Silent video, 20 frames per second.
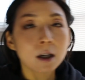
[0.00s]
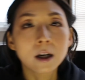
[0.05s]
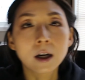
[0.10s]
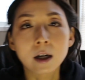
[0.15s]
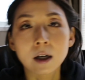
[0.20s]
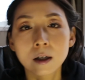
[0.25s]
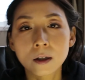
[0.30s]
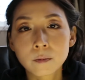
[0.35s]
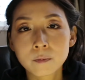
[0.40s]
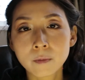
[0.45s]

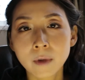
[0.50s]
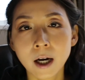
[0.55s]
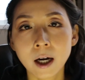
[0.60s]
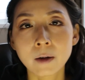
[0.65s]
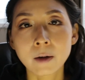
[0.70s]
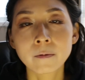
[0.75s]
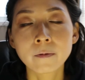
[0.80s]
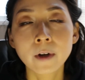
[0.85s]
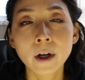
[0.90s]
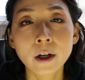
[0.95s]

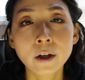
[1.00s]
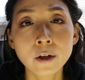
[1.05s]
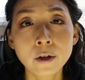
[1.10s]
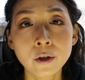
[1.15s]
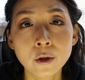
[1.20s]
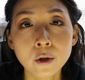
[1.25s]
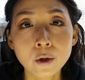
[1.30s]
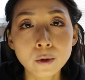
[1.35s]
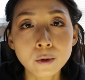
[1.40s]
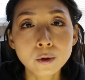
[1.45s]
I'm very
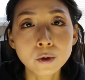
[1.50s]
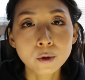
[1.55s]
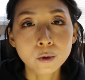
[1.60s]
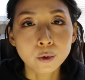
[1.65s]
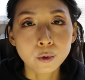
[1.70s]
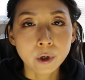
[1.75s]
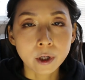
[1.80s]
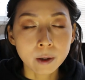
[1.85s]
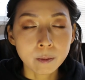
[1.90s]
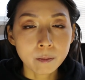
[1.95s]
new to
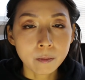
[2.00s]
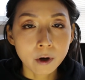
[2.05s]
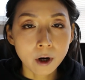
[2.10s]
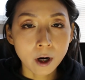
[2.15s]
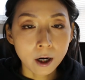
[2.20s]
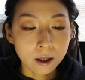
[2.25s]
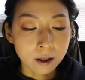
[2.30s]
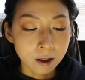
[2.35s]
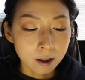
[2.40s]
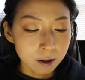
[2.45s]
cream
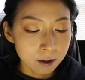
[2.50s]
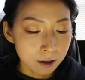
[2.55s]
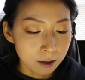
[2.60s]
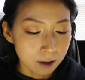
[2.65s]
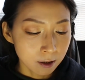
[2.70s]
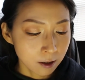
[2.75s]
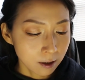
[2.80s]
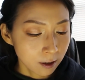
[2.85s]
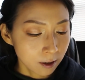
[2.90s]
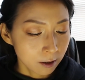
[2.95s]
products,